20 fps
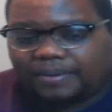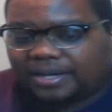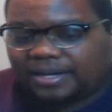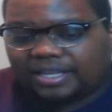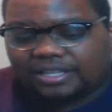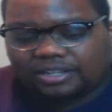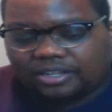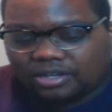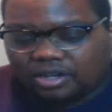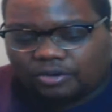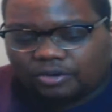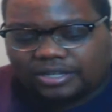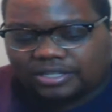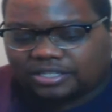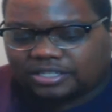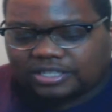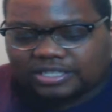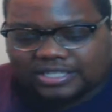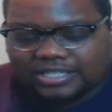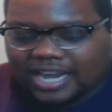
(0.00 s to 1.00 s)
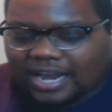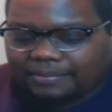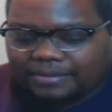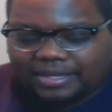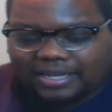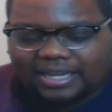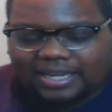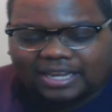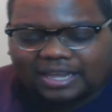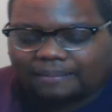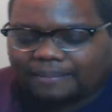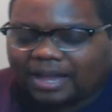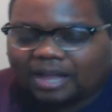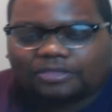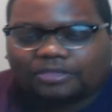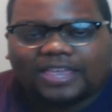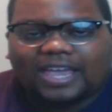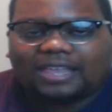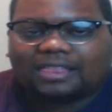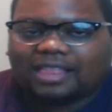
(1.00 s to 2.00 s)
But you know, it's just time to get him
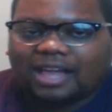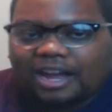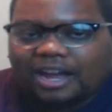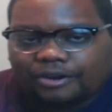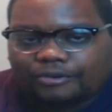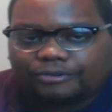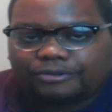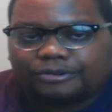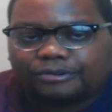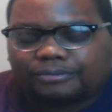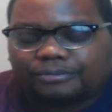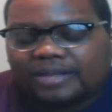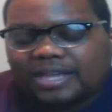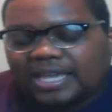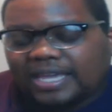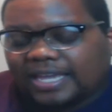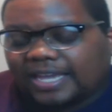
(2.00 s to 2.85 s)
out that locker room.